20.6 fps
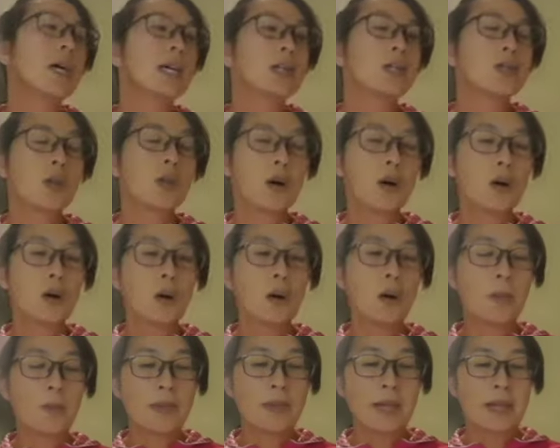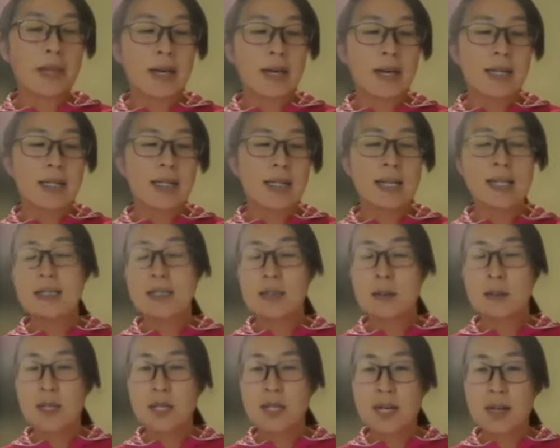So that's
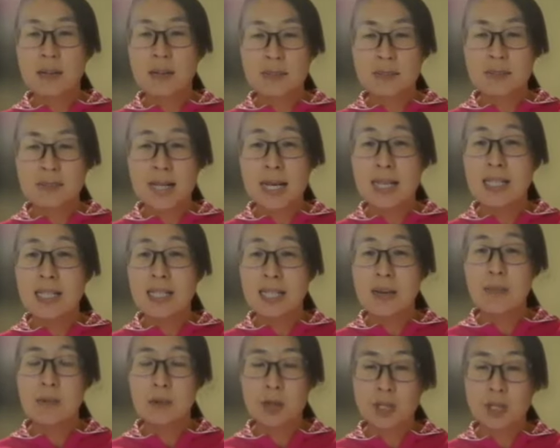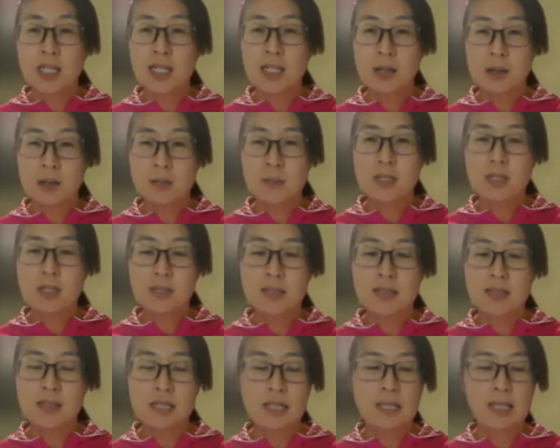something um I keep working on
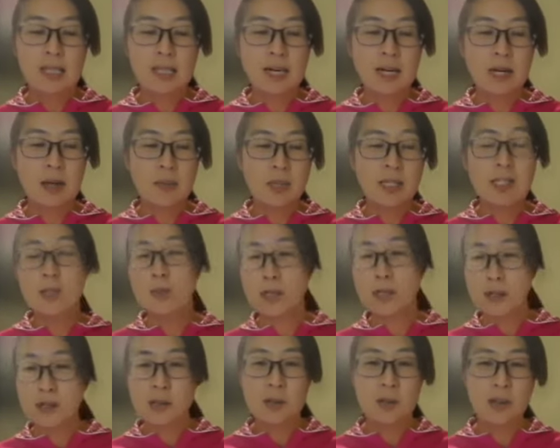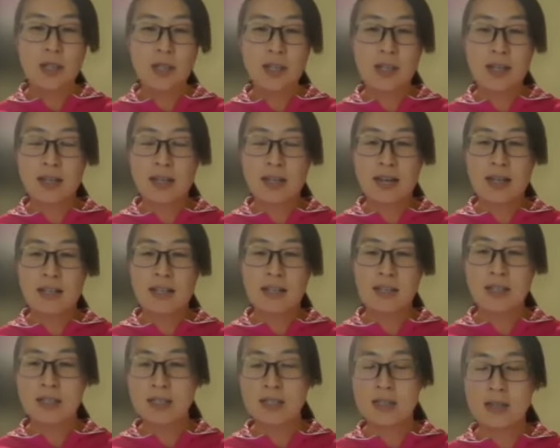recently, um, especially during the
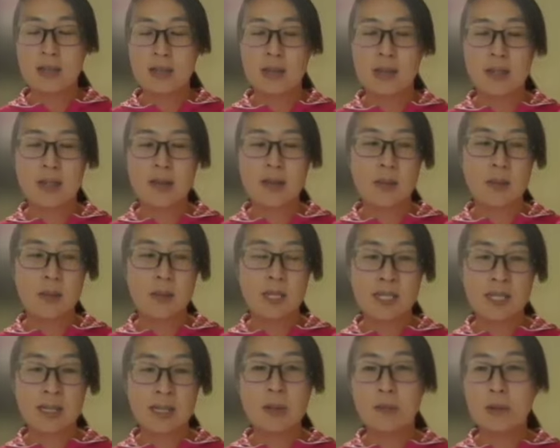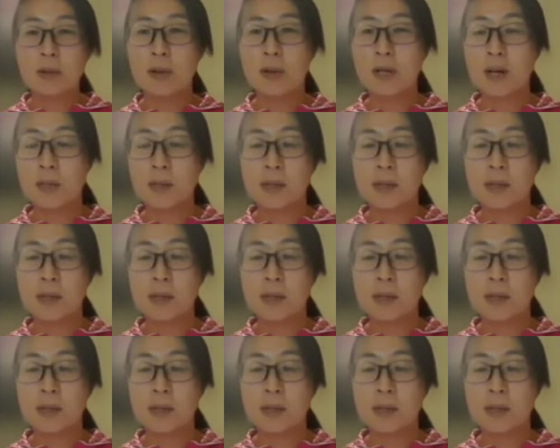accelerated ABSN program.